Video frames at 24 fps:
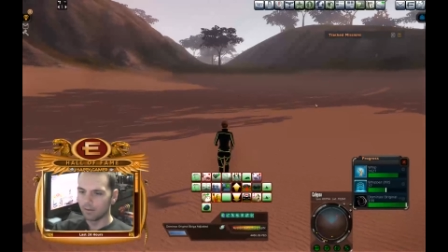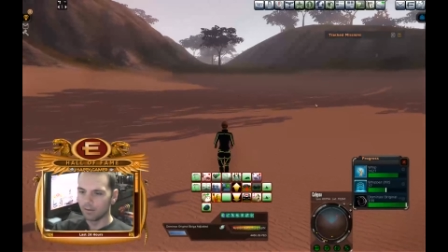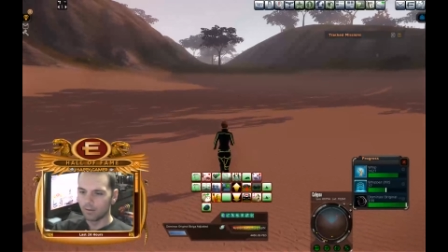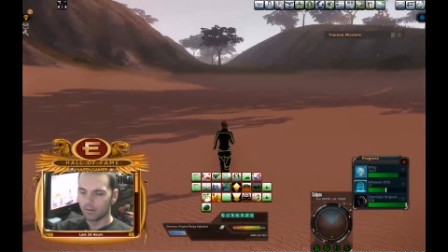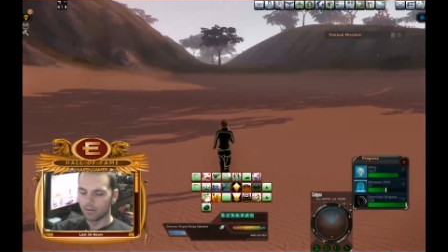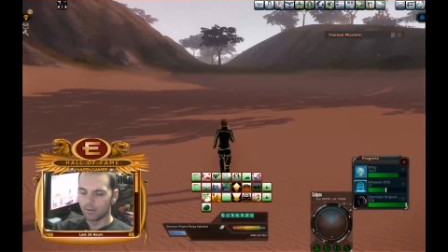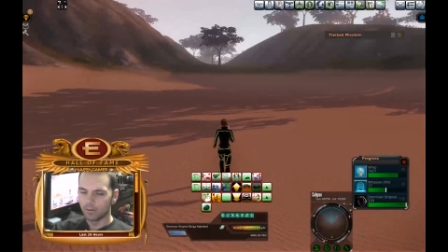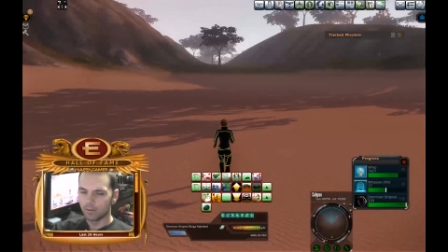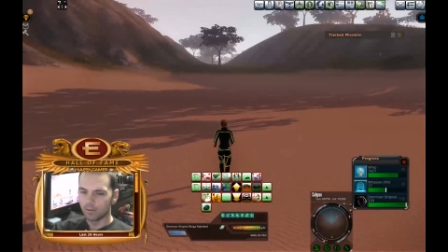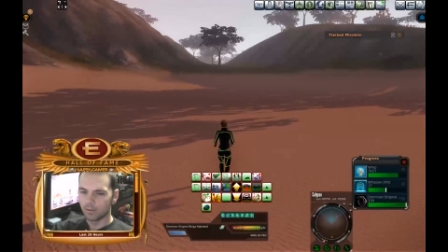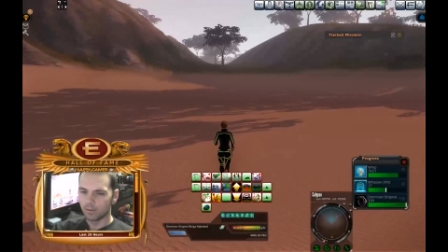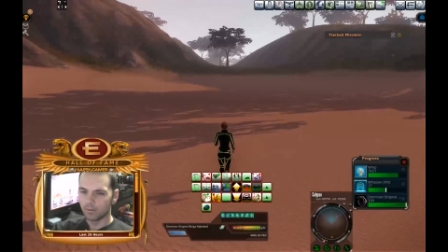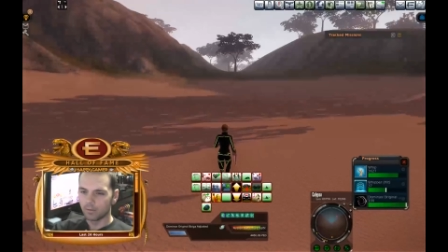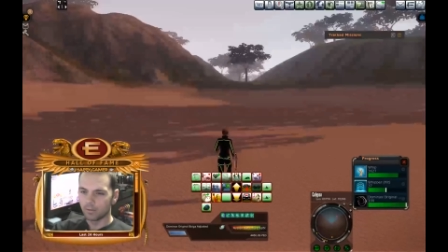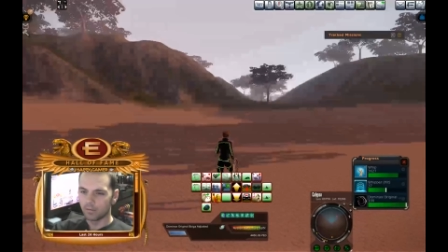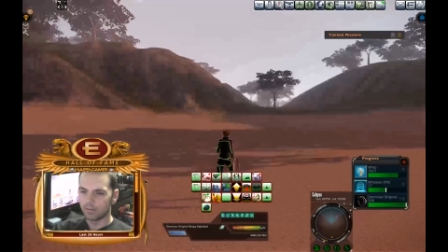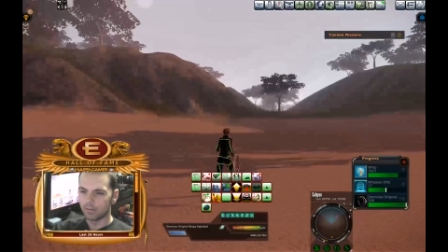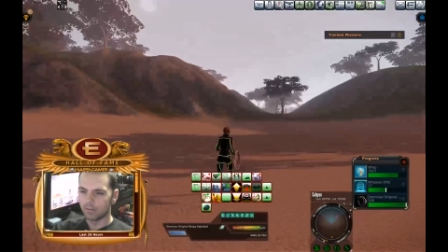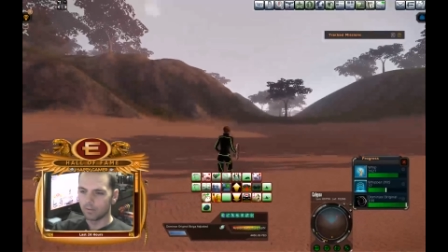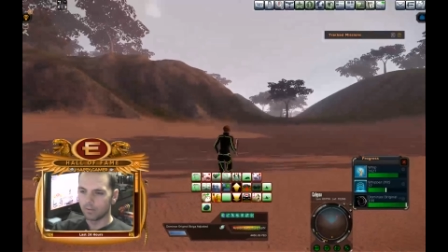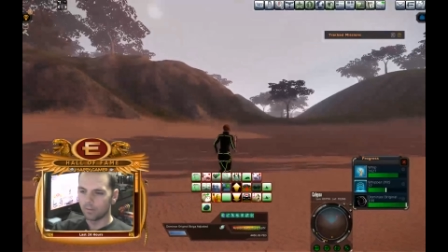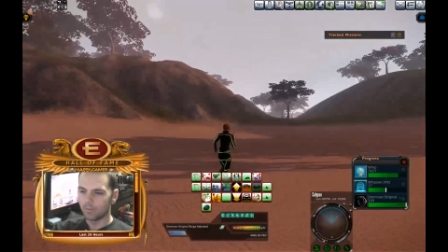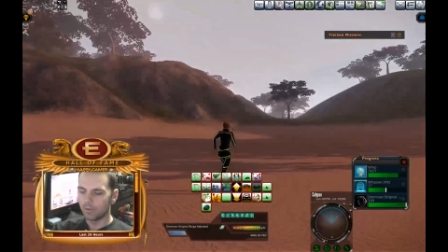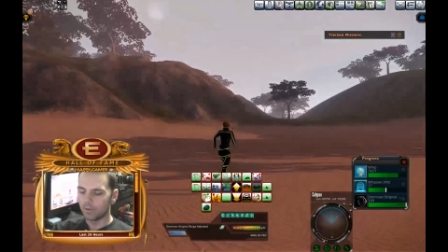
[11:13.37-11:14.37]
So
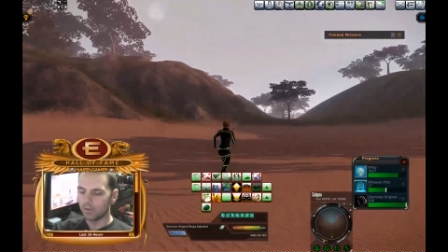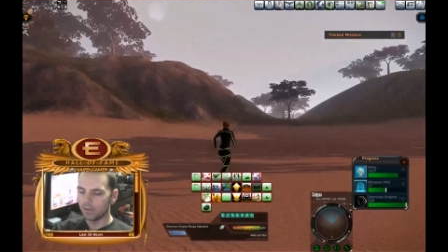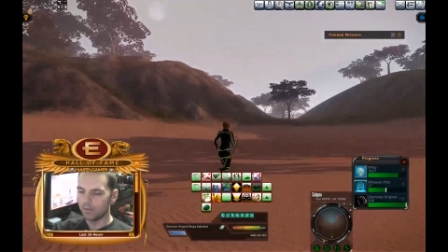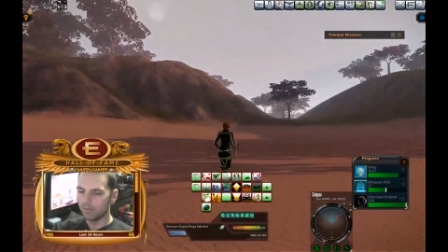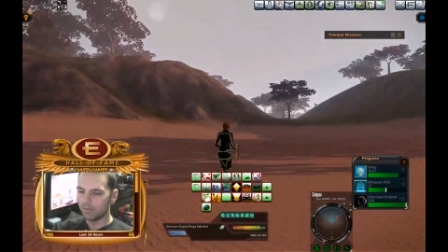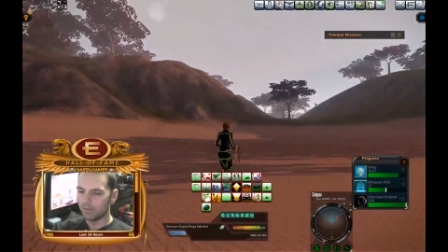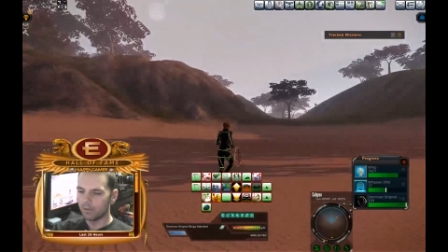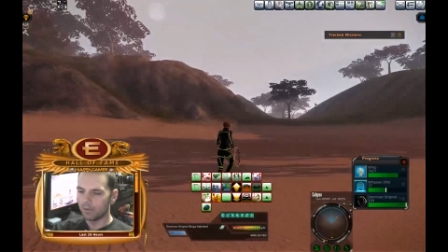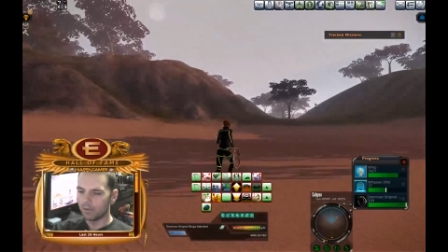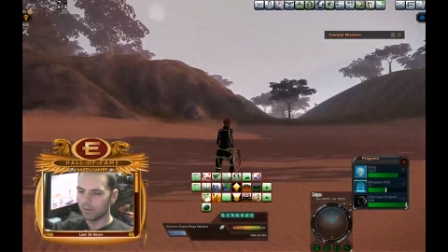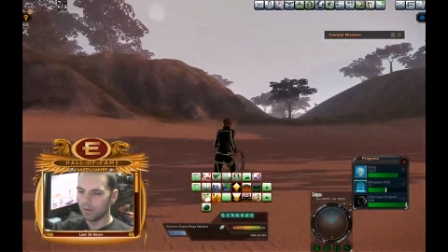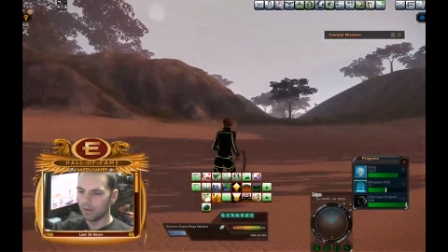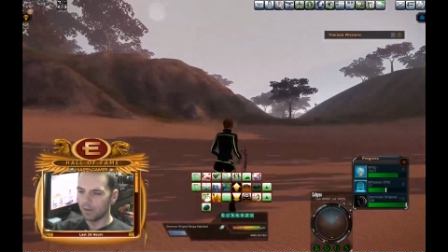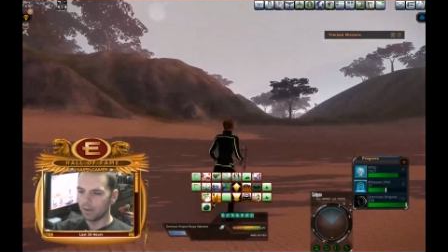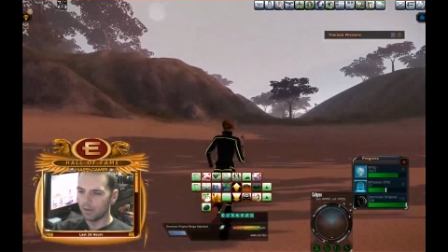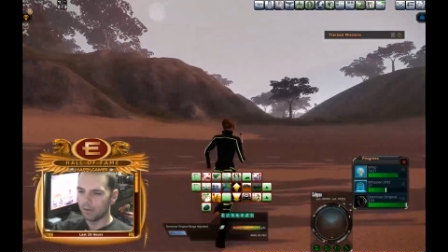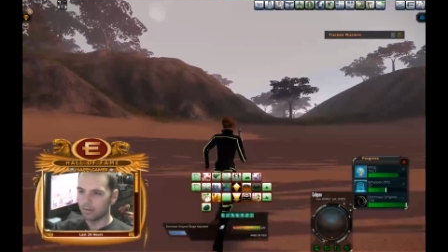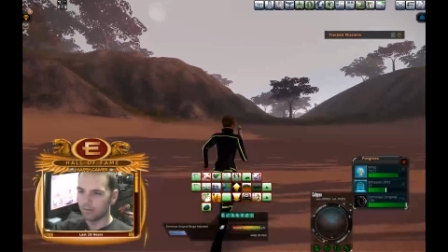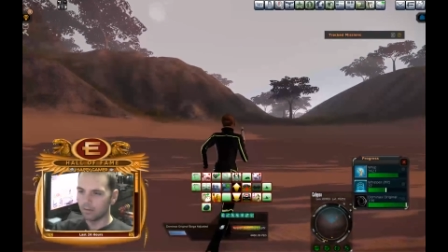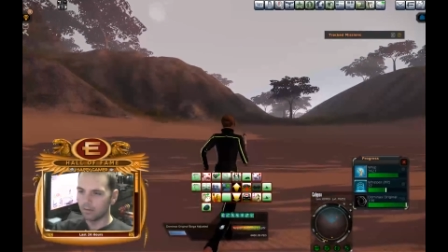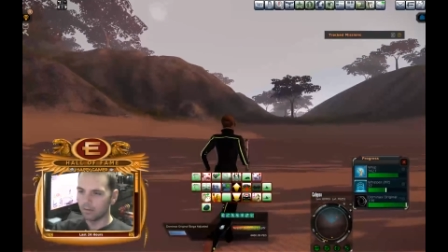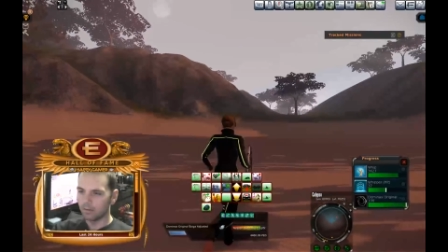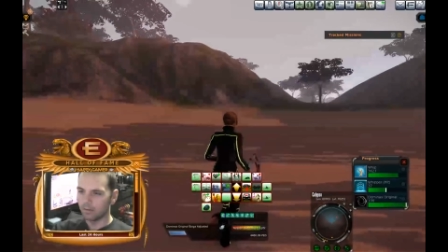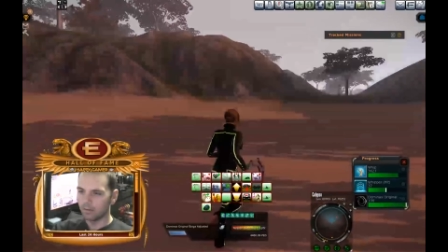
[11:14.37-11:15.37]
I'm gonna leave it at that,
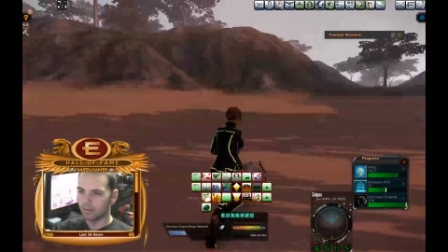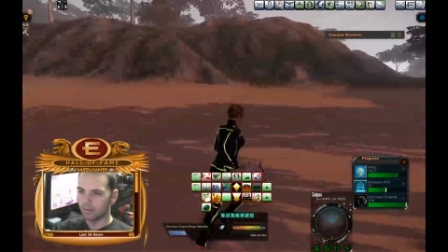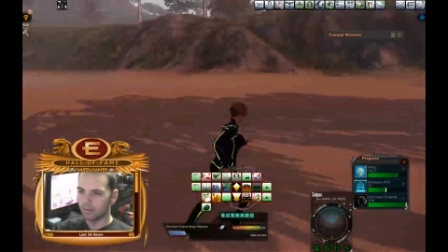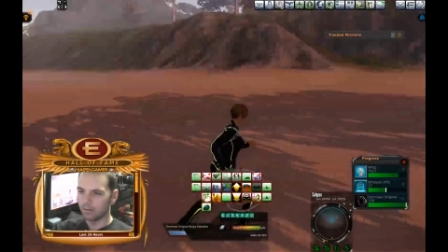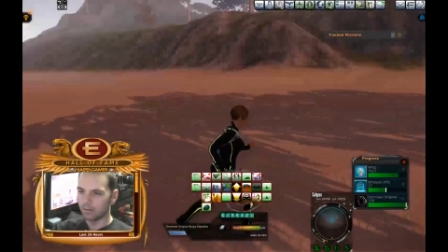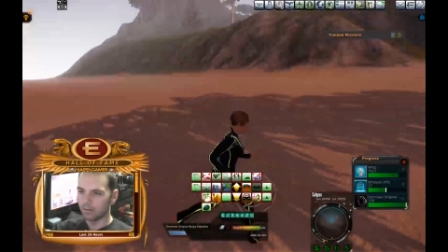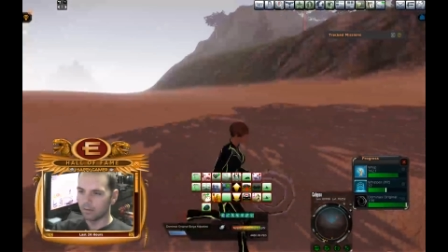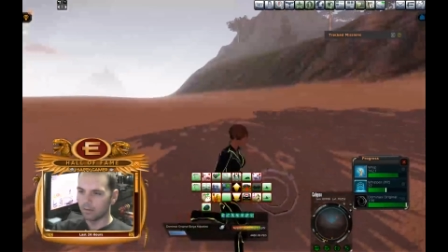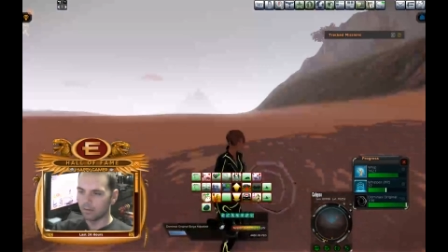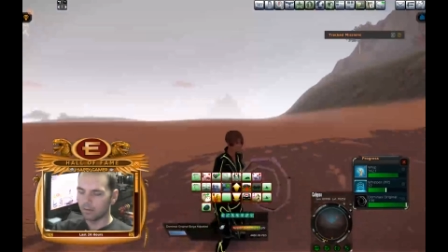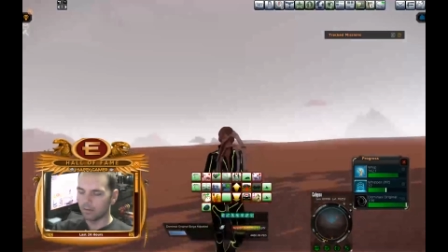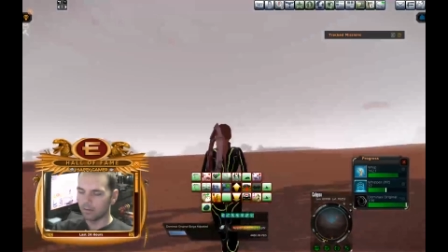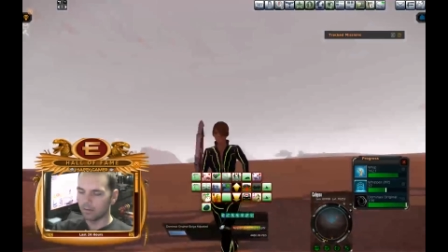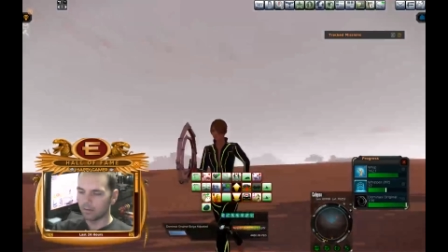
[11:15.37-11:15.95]
and